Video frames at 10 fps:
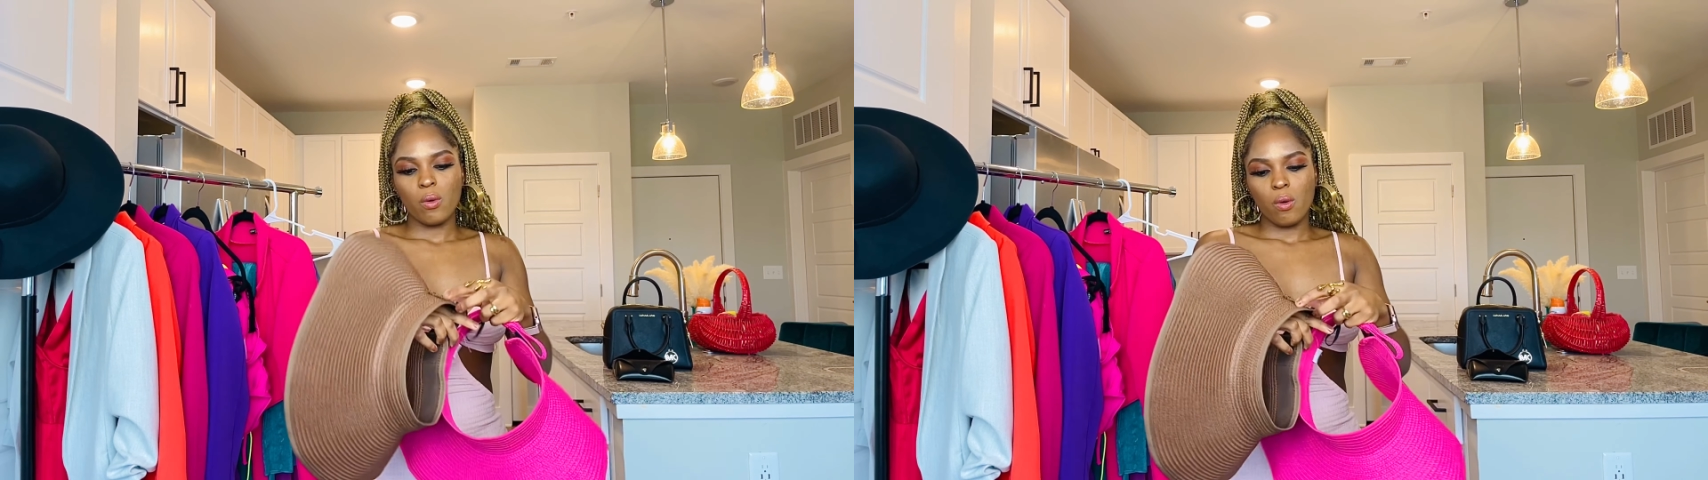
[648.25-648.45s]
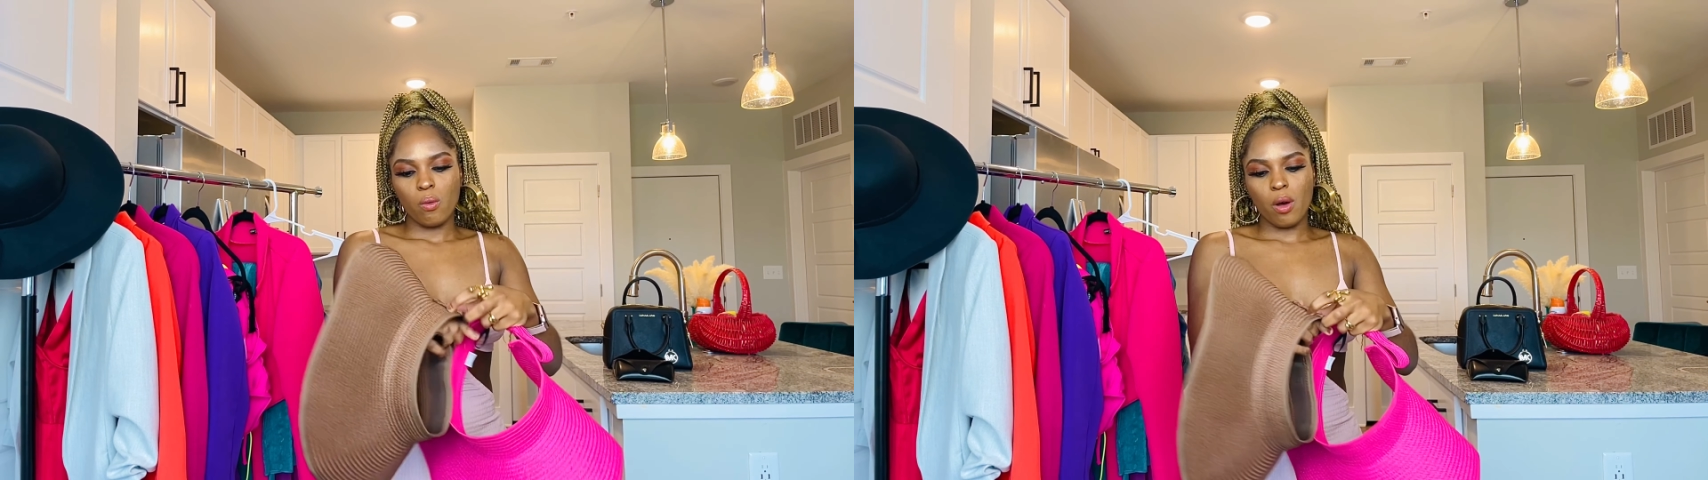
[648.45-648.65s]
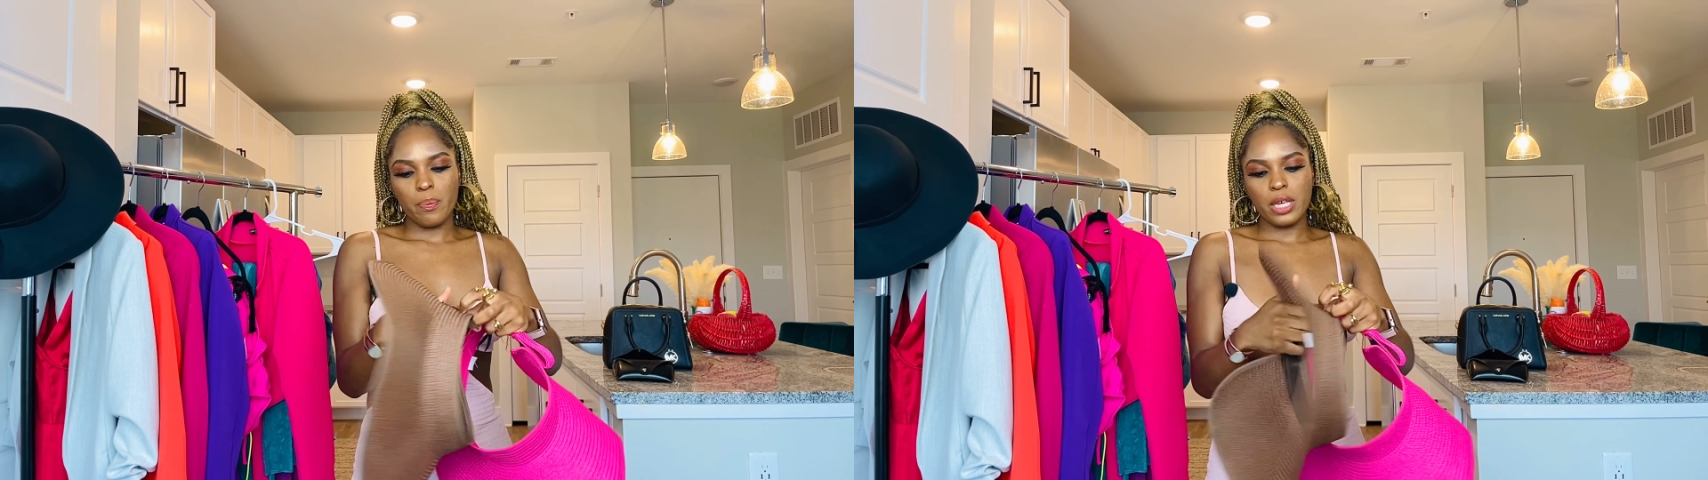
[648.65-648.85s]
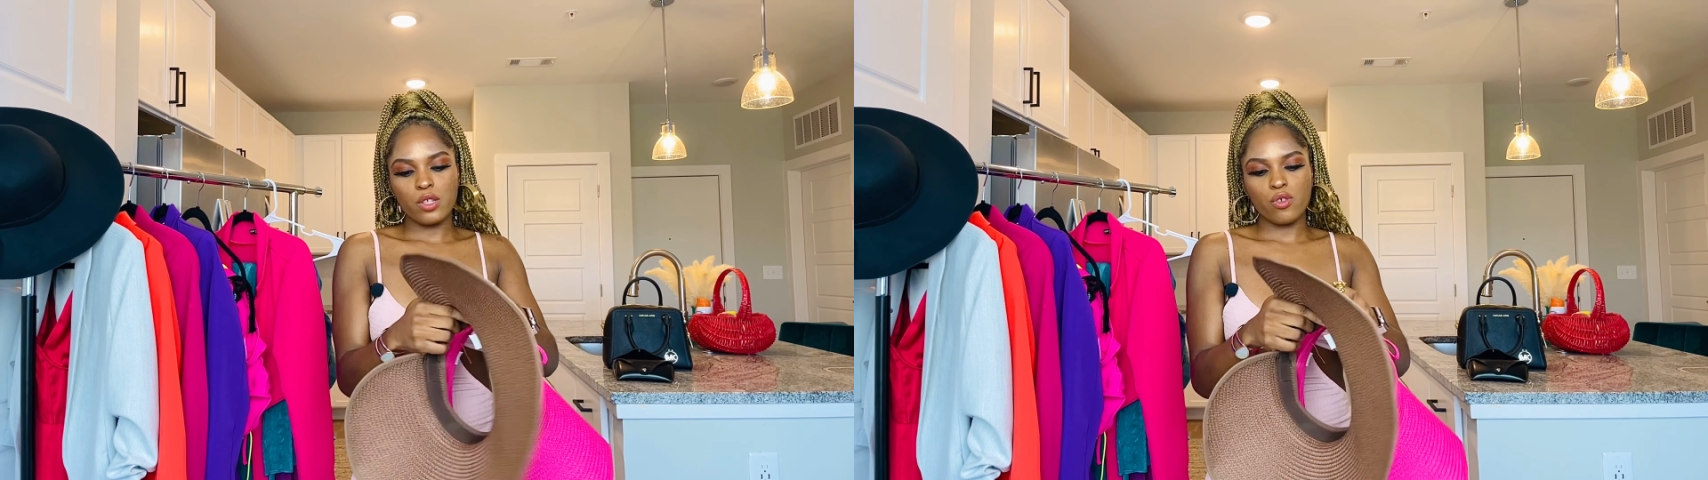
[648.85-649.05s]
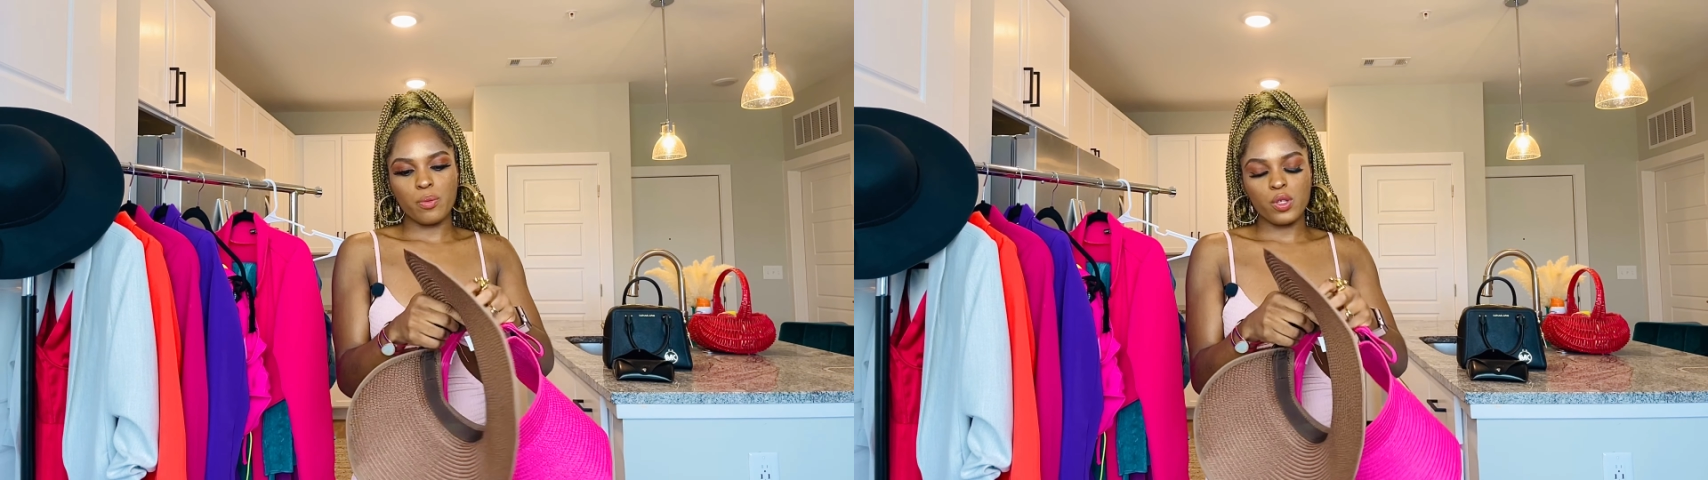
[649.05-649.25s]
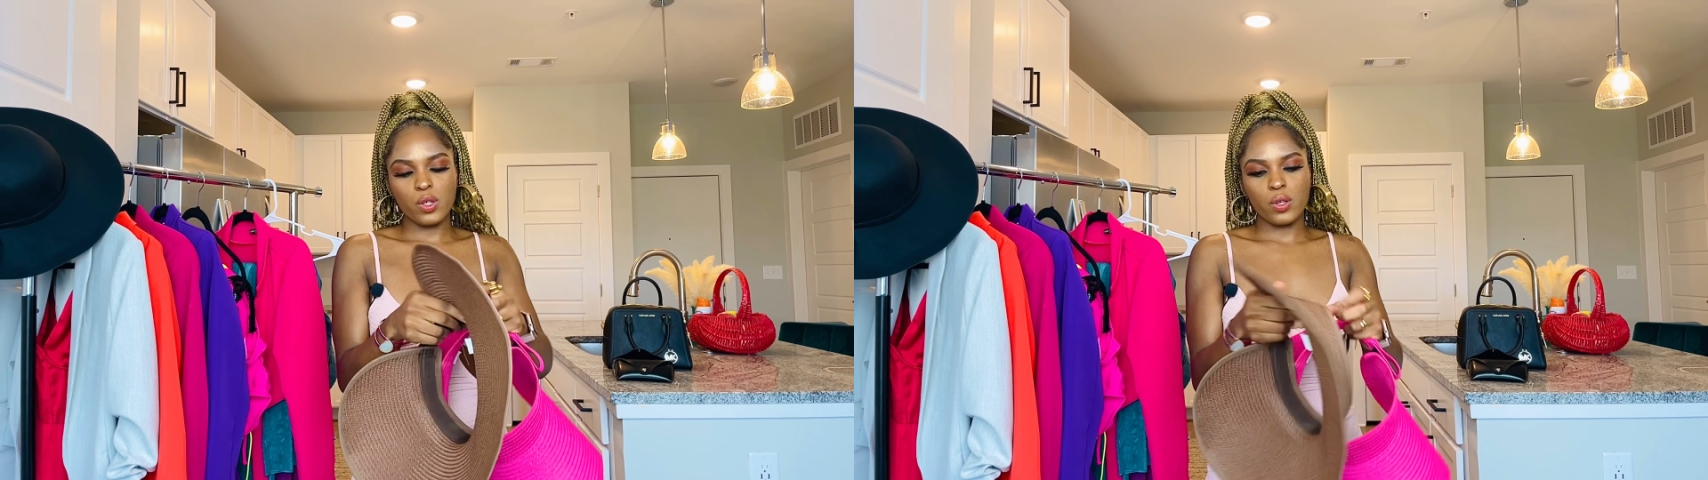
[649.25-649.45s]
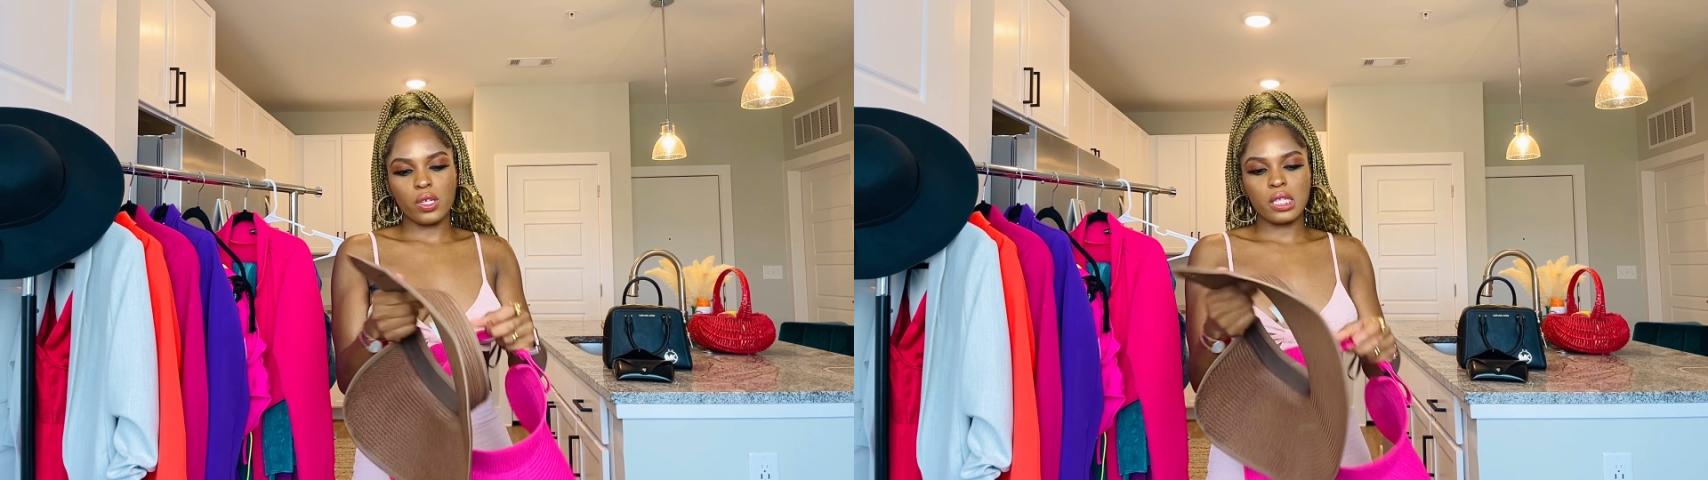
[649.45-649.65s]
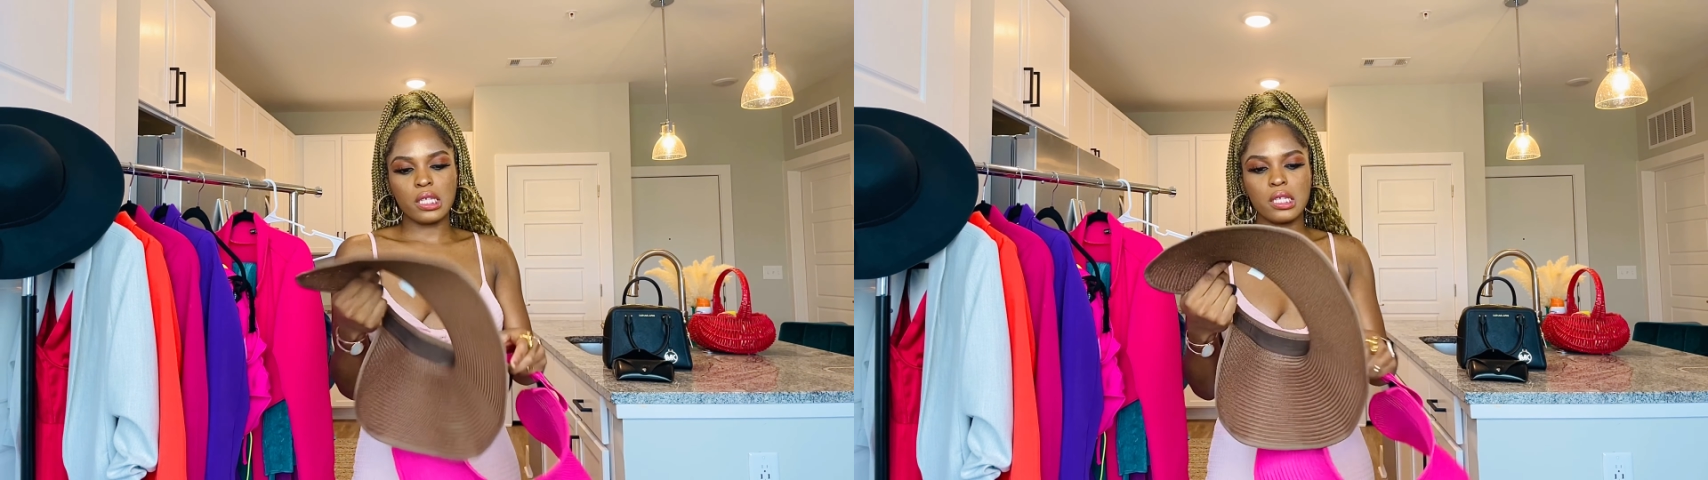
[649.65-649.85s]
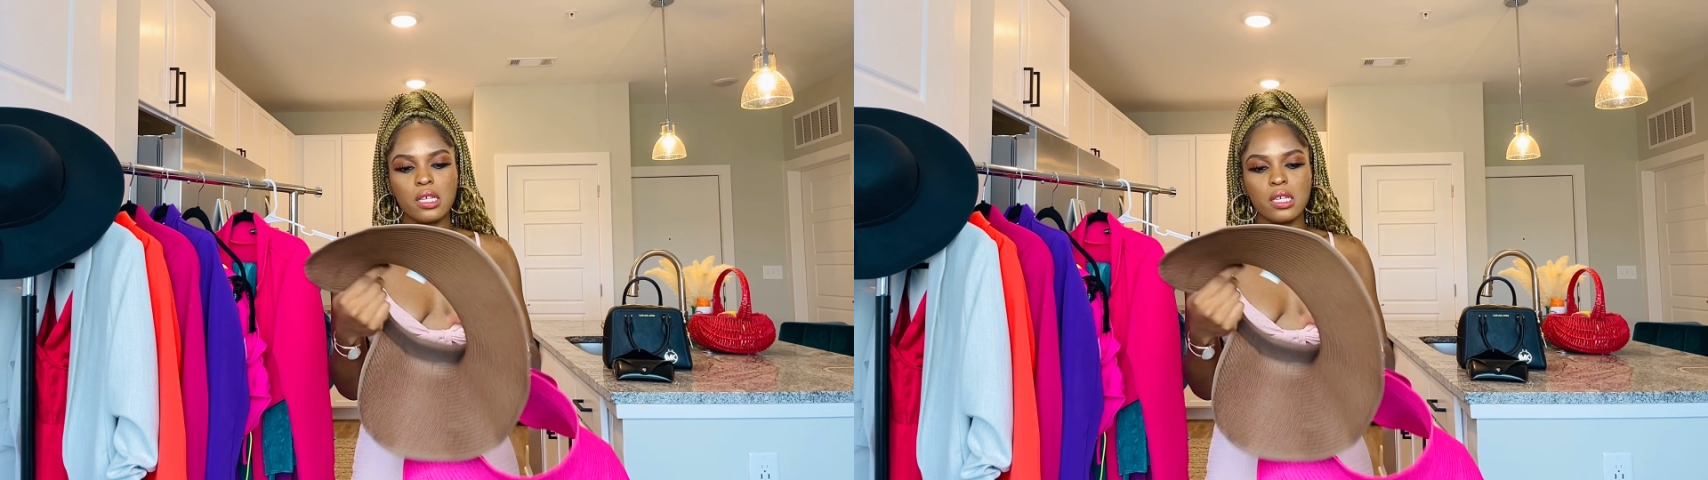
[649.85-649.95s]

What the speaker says: swimsuits.